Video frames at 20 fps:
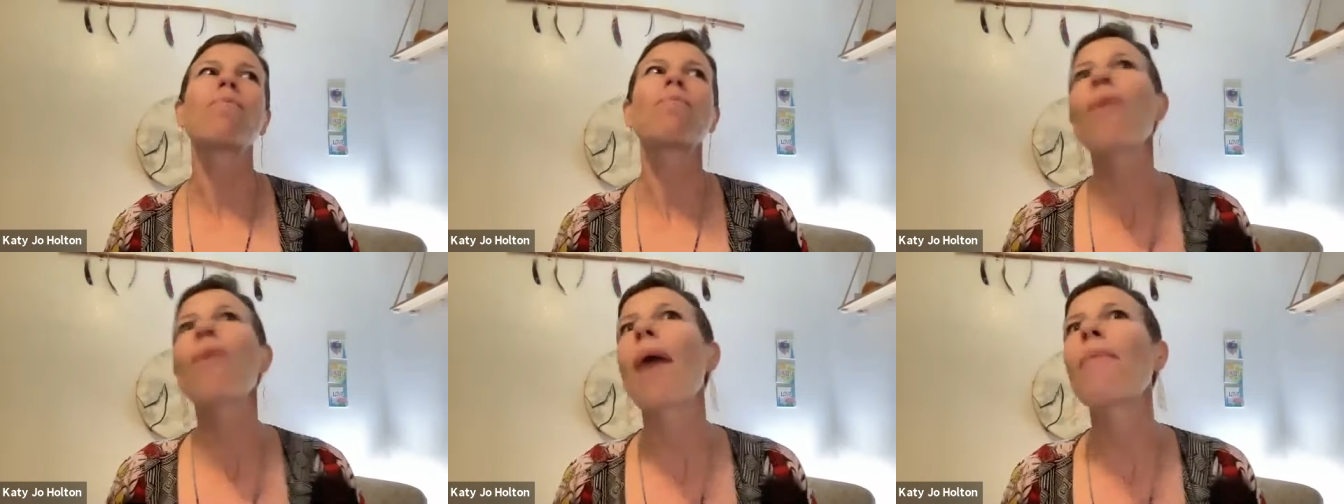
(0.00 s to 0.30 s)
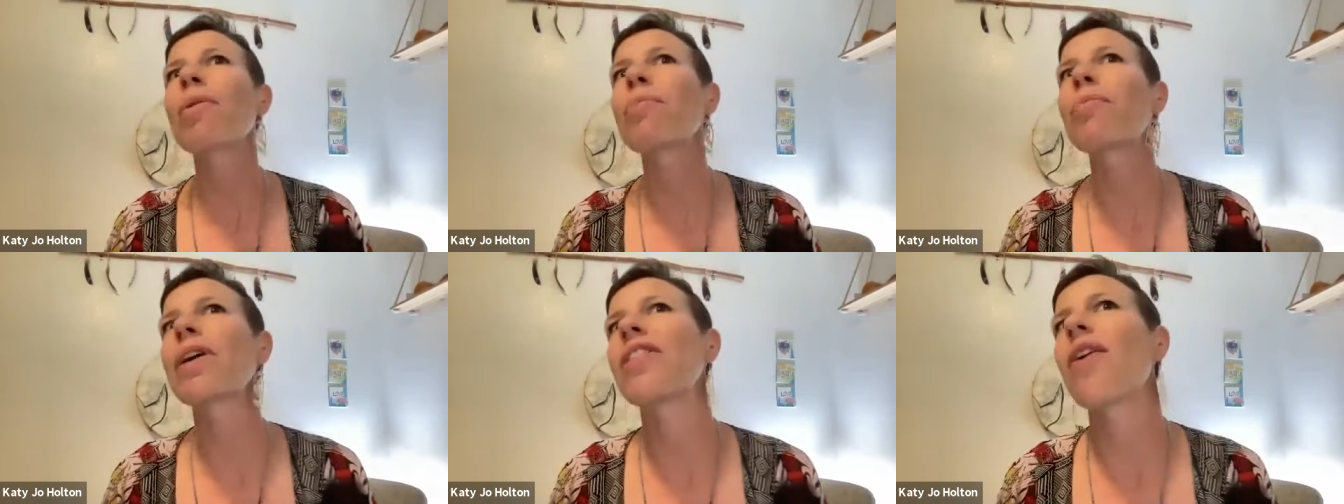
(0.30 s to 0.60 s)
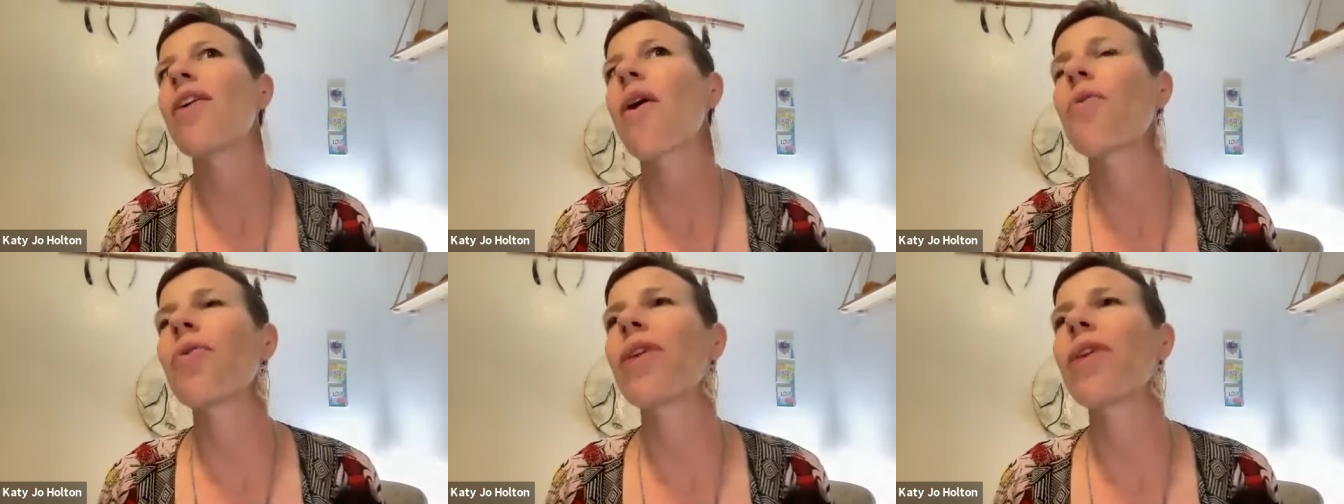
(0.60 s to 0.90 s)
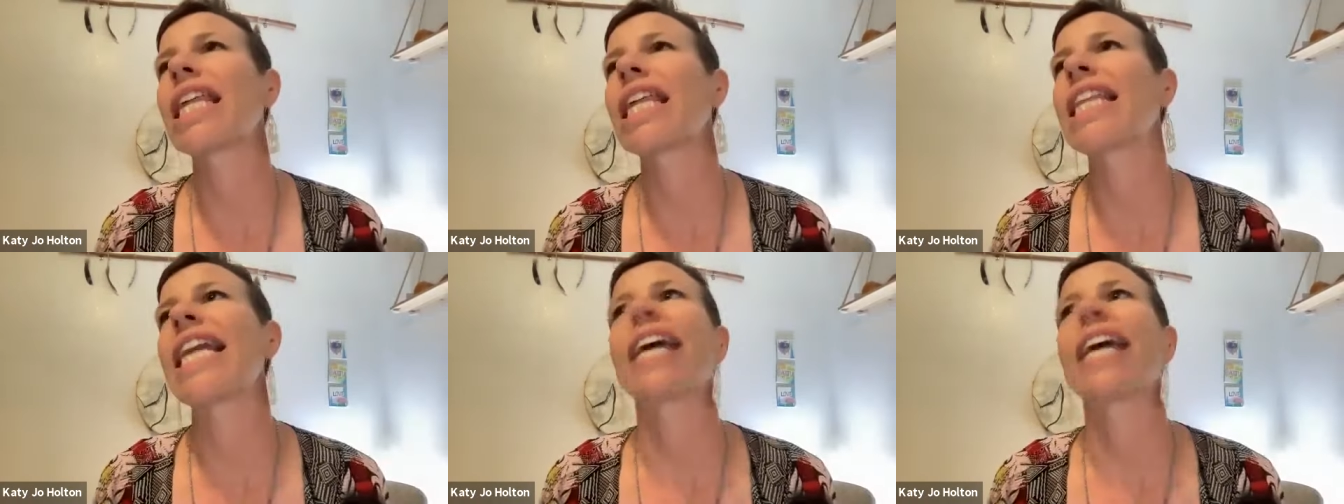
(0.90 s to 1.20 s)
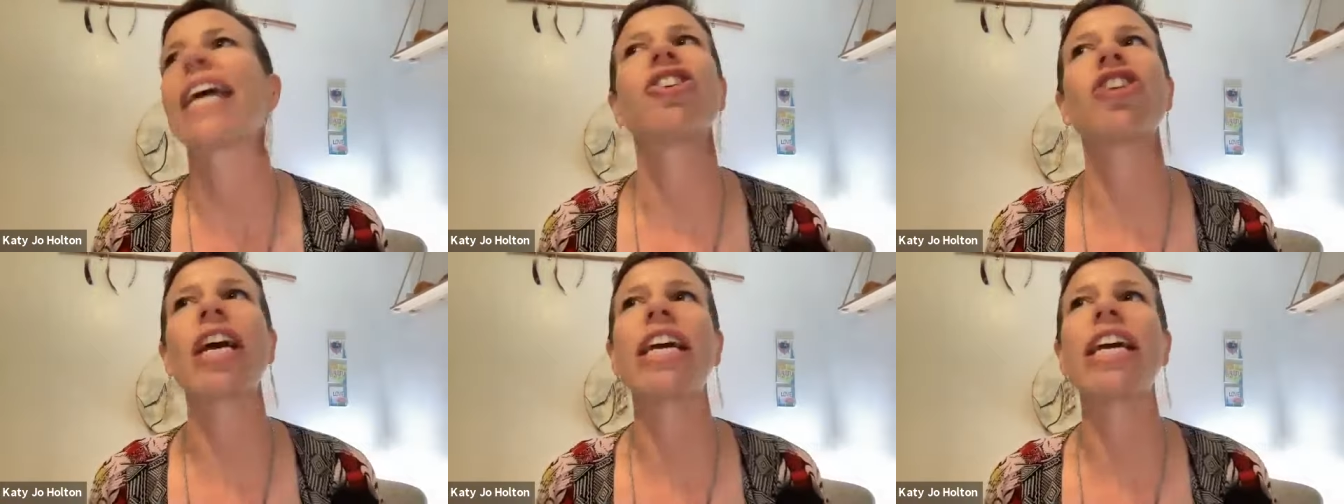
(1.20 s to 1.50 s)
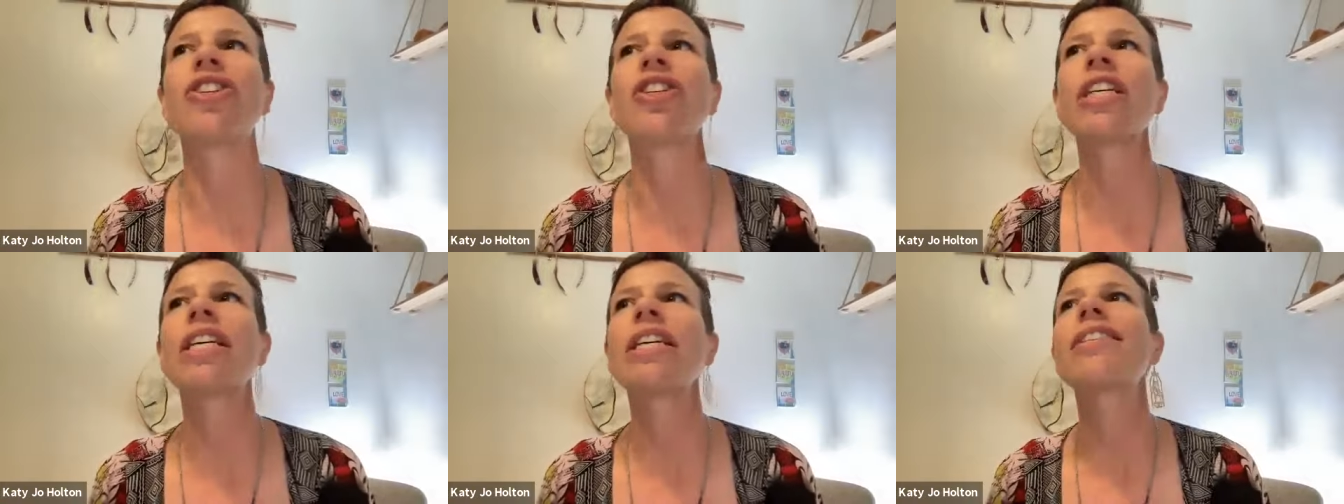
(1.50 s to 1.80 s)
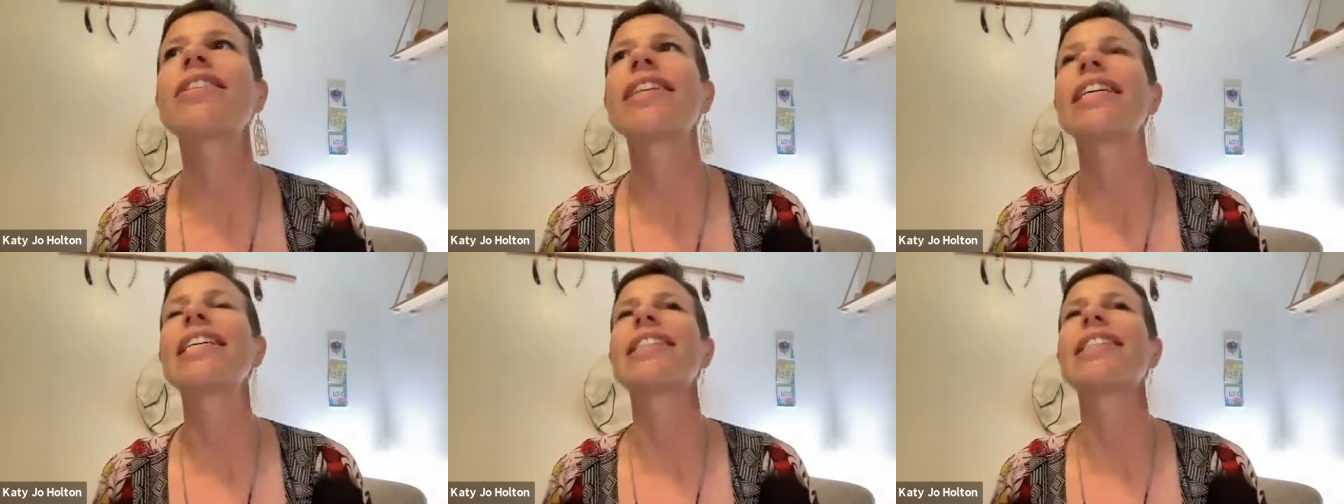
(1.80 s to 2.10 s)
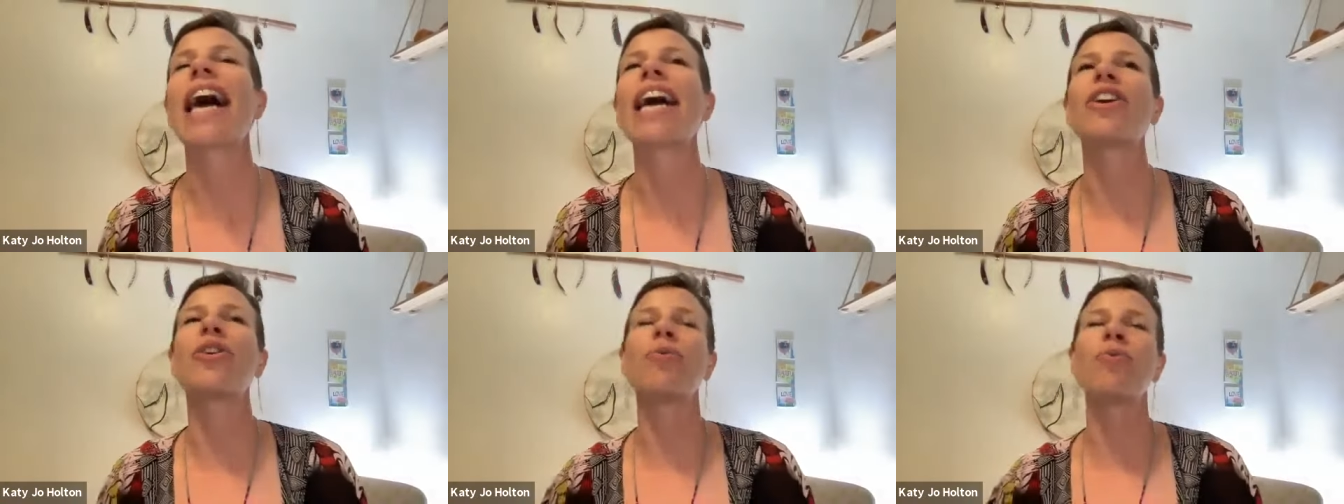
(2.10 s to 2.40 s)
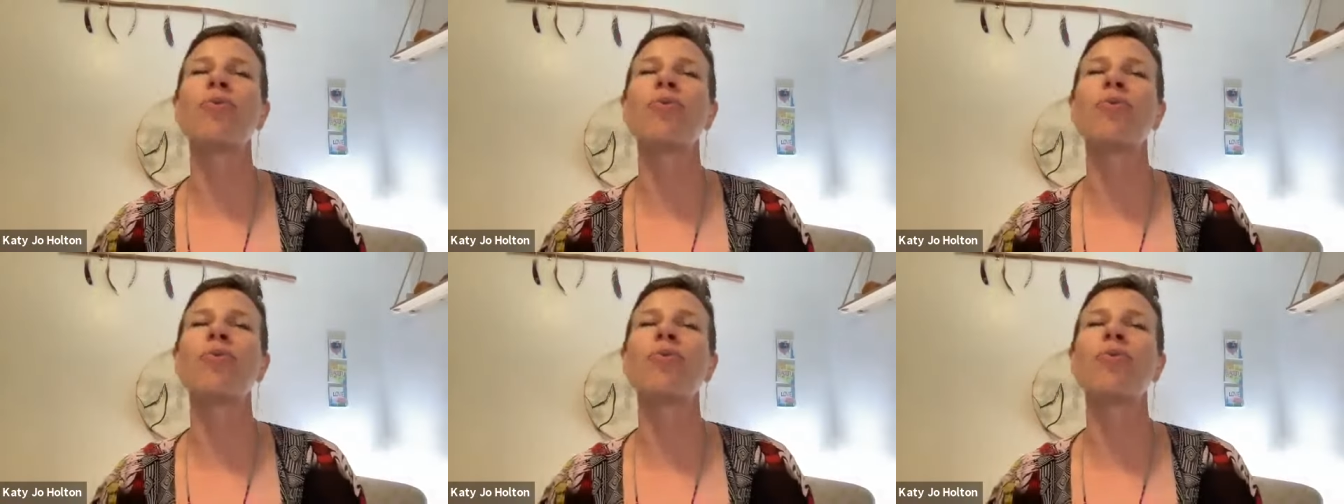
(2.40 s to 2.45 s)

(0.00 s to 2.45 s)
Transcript: probably the only thing that changes is that